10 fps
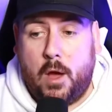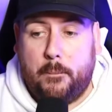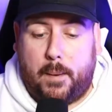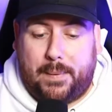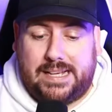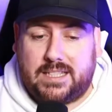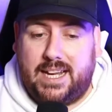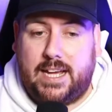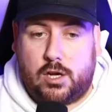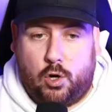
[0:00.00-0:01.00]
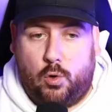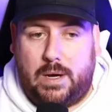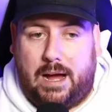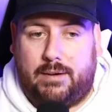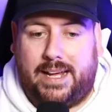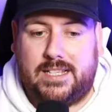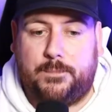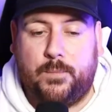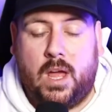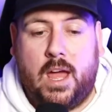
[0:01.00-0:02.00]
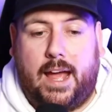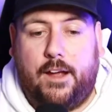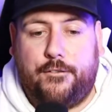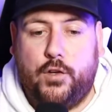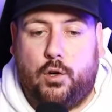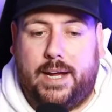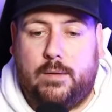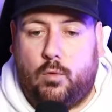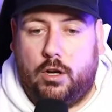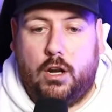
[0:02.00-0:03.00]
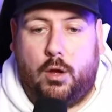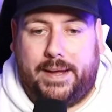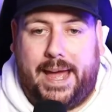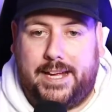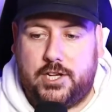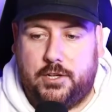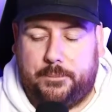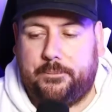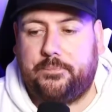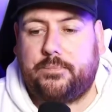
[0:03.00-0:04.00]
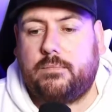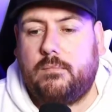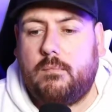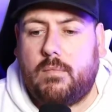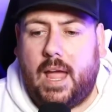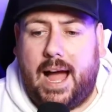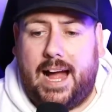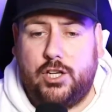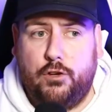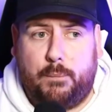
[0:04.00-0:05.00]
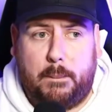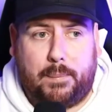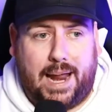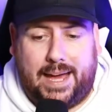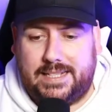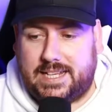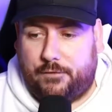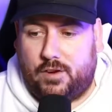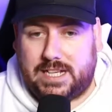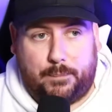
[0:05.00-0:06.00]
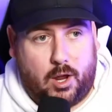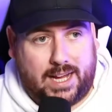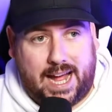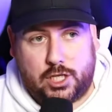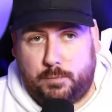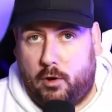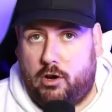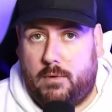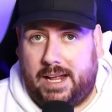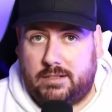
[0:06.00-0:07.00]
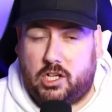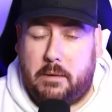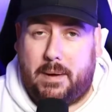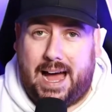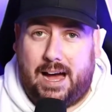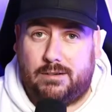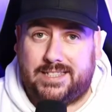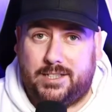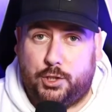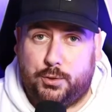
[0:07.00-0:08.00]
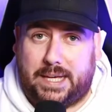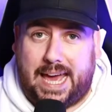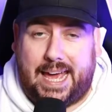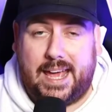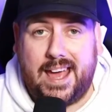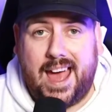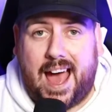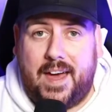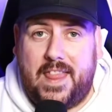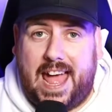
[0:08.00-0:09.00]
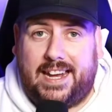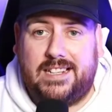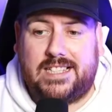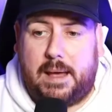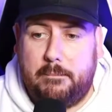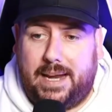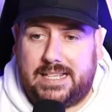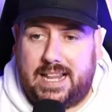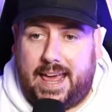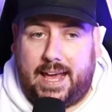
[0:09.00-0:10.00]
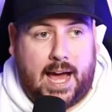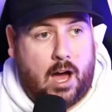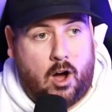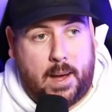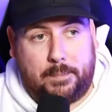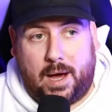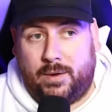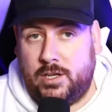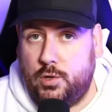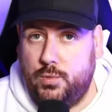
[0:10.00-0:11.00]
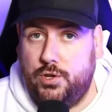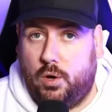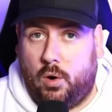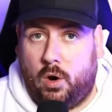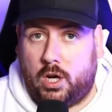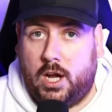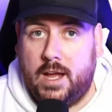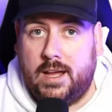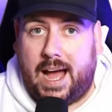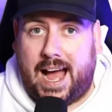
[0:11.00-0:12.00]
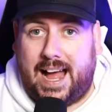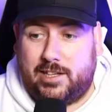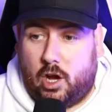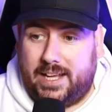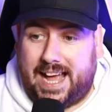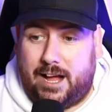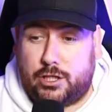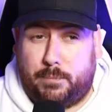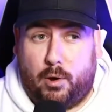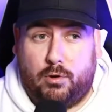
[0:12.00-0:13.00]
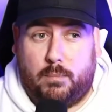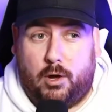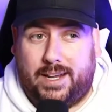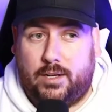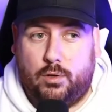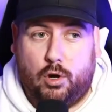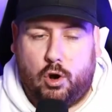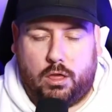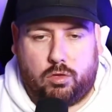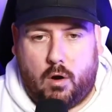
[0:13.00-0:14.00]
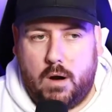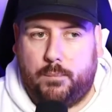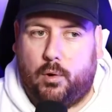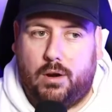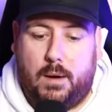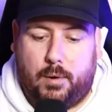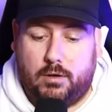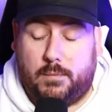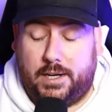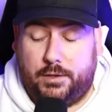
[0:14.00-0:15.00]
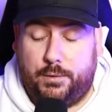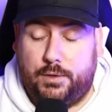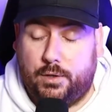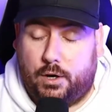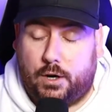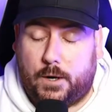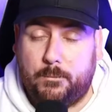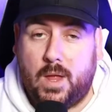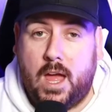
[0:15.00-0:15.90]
But basically, a cooldown is, if you're in one location and you've been playing, say for example, I catch a Pokemon outside my house in the UK, and then 10 minutes later, I am now in New York, and I catch a Pokemon in New York, or throw a ball at a Pokemon in New York,